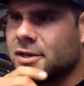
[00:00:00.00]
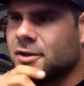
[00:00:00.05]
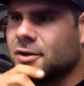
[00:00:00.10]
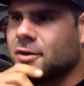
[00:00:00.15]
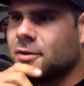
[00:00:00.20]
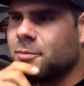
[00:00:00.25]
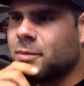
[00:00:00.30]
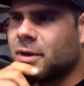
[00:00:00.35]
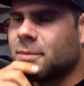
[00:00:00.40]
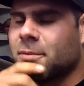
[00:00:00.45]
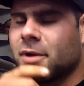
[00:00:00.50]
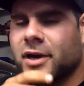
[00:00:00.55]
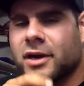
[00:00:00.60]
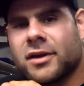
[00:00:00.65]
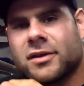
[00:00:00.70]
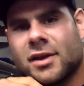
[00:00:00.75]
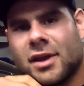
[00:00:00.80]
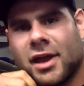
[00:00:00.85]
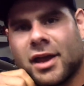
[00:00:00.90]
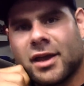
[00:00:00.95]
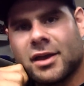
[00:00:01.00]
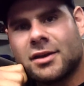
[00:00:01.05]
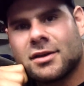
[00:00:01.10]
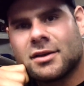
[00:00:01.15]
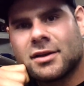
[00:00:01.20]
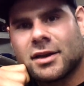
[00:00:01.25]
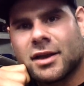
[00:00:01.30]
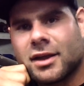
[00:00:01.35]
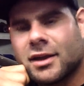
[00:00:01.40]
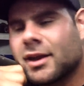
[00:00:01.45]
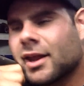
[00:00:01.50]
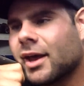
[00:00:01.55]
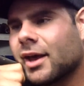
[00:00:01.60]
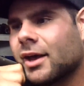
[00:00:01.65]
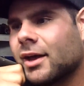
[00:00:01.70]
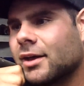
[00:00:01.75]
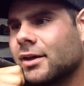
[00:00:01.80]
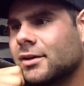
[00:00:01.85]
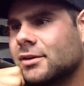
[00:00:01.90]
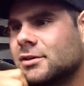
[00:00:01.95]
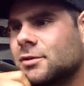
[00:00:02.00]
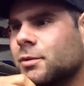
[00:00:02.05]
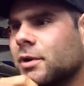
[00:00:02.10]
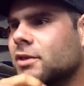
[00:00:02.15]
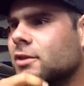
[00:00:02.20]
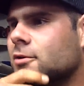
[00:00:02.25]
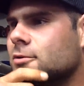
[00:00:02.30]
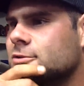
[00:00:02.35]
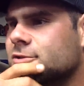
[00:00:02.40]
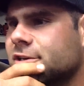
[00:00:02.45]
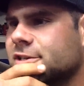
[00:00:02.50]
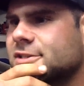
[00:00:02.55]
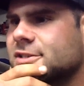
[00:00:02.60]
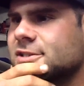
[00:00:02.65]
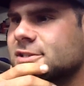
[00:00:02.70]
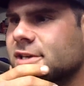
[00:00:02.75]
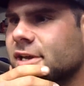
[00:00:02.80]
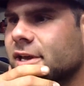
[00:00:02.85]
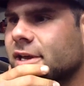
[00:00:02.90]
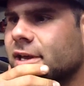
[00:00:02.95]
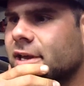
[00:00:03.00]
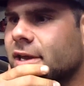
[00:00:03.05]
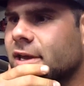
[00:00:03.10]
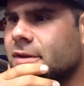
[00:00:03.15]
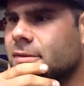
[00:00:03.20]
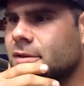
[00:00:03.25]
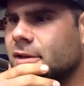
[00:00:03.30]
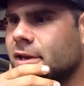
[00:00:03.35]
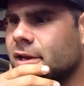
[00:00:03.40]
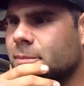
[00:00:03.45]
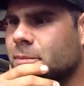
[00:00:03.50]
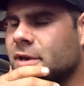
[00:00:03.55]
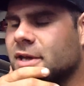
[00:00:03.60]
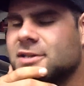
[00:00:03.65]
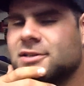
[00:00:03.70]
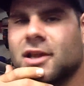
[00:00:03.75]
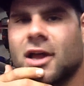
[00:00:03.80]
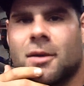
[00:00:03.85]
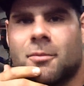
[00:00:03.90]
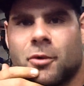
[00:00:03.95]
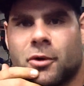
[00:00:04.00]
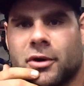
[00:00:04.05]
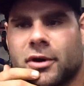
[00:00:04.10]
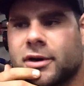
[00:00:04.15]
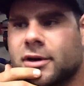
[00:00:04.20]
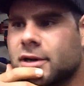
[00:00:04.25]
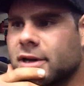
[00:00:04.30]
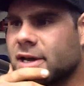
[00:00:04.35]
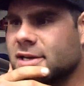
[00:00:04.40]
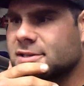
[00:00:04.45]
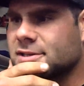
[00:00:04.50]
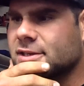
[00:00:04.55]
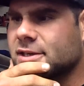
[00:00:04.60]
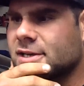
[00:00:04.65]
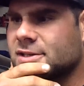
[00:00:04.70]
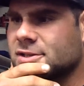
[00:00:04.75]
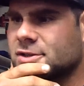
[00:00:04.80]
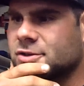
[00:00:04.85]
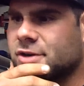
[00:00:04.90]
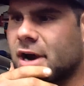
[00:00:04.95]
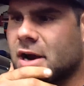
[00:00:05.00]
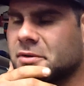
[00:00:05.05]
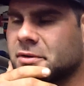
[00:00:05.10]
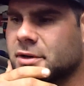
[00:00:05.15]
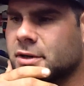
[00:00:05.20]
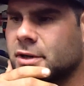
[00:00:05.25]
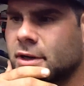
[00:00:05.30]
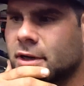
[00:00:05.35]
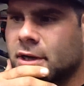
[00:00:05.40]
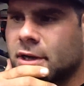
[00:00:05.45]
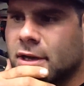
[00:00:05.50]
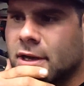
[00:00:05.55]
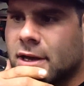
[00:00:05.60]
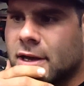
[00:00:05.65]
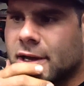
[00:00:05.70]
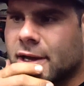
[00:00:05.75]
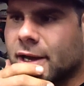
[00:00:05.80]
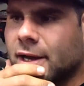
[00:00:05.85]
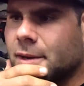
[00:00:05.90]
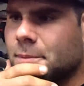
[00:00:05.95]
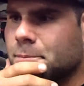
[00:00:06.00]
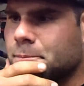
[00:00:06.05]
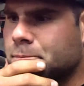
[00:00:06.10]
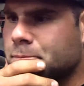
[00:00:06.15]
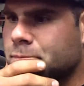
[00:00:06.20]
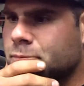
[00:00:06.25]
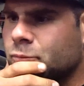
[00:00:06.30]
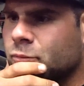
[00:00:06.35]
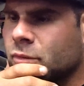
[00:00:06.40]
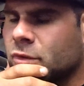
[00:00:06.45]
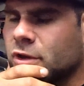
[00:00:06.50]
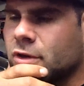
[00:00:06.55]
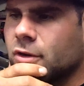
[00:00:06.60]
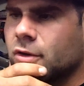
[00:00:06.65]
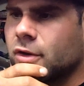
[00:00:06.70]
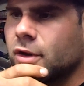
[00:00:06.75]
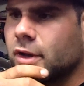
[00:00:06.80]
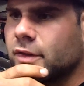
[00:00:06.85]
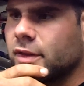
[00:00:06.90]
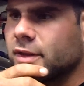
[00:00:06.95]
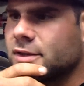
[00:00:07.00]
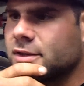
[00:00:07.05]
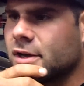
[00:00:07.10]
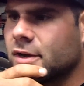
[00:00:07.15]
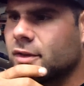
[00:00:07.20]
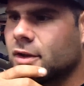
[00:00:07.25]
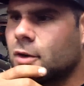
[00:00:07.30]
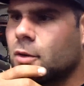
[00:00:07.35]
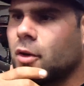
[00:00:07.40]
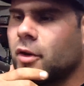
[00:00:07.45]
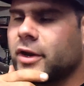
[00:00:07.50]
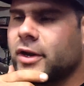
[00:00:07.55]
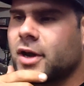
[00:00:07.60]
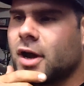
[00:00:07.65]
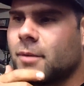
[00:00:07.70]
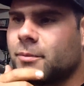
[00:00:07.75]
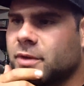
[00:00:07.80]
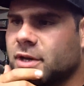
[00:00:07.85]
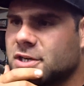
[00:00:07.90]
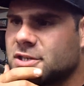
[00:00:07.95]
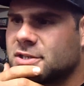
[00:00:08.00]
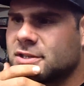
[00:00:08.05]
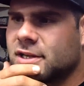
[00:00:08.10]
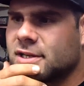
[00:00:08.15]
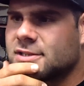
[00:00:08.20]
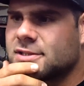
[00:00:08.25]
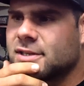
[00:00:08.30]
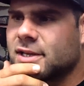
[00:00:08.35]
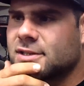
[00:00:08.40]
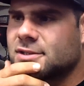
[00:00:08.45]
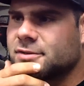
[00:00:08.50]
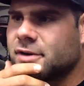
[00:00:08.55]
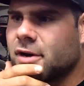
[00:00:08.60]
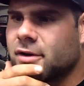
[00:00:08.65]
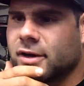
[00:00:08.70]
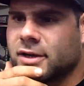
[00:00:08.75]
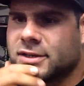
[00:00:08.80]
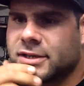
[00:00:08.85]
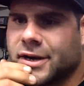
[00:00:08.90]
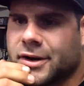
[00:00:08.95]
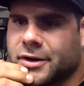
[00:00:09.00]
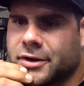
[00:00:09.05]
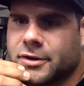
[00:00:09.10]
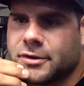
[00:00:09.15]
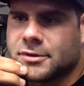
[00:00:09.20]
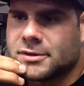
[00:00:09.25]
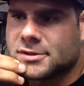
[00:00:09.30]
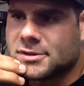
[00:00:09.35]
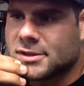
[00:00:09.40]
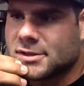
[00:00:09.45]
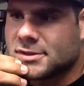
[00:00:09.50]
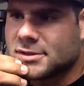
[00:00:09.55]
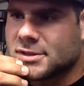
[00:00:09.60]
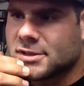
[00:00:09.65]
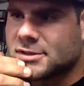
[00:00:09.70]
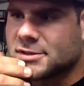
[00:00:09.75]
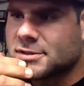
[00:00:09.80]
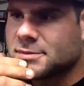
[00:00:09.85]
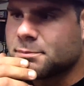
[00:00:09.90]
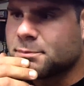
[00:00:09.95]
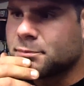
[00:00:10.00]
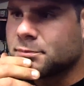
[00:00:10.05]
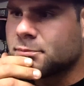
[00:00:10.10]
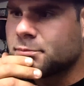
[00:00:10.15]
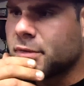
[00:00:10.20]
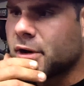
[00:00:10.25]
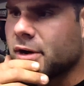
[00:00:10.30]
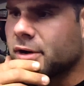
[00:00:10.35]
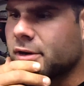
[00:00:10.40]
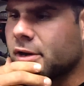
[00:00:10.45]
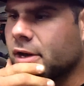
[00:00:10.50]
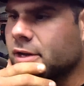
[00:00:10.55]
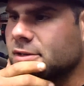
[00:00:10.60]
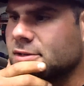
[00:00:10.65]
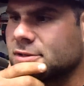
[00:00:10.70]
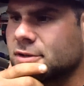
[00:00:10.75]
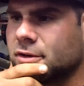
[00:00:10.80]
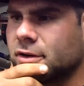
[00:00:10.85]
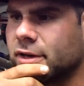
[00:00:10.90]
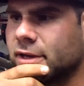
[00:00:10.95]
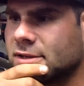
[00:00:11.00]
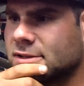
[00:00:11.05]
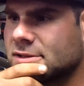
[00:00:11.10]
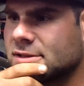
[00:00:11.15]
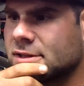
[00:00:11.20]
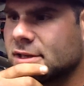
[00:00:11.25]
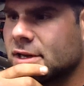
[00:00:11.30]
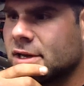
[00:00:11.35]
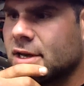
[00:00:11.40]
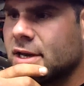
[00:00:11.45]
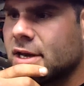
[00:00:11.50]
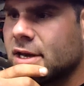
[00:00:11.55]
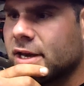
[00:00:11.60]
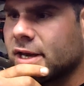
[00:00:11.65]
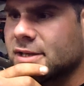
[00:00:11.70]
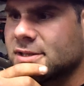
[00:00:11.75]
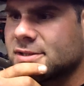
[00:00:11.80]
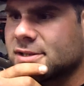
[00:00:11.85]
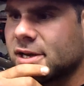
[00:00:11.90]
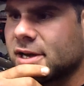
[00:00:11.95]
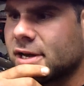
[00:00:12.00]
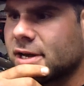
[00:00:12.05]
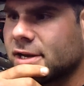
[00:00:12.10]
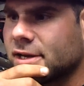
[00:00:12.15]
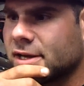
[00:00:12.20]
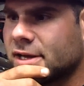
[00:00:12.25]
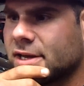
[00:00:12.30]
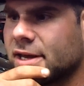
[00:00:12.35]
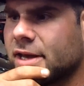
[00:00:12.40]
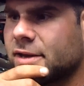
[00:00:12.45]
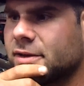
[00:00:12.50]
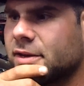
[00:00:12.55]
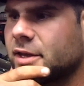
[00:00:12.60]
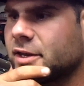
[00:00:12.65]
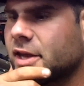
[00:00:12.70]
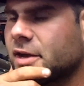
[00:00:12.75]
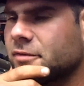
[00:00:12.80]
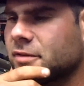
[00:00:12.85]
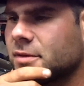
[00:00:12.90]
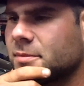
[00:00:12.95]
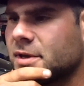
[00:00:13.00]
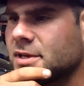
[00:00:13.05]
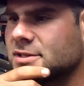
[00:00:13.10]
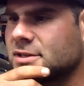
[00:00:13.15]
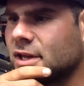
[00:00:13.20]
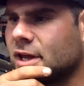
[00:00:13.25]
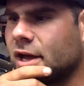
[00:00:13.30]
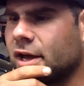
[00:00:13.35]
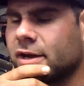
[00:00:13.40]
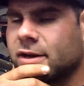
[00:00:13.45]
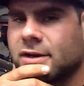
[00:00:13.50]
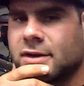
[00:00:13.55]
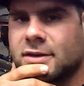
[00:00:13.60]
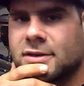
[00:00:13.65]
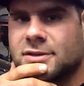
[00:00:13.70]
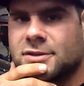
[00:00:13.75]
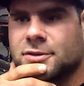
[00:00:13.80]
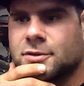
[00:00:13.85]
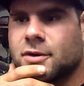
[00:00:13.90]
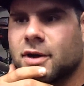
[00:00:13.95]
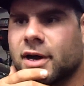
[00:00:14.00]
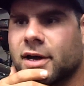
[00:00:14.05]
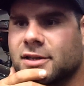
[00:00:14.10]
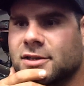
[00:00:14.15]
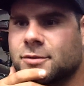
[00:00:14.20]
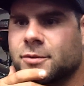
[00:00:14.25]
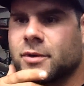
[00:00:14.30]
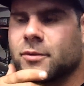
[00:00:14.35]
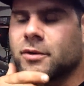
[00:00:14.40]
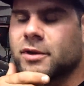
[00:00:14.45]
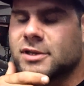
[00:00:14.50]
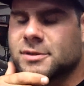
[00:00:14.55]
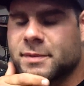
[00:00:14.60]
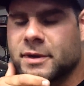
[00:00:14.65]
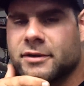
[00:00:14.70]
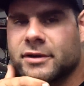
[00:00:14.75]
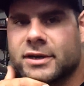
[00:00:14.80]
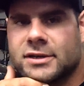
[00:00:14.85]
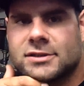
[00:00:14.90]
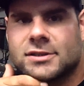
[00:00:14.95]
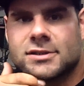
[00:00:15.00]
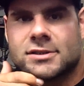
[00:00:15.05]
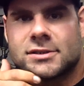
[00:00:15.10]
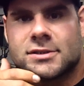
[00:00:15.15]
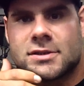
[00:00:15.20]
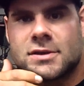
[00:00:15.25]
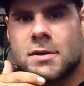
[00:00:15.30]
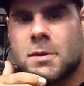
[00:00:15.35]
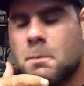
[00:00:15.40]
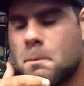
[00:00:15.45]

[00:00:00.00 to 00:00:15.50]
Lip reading: you know, big money on the line, and to win those races, it means a lot more as a driver. You know, the quality competition that's around Ontario is par none. So it definitely means a lot to win one of these big races.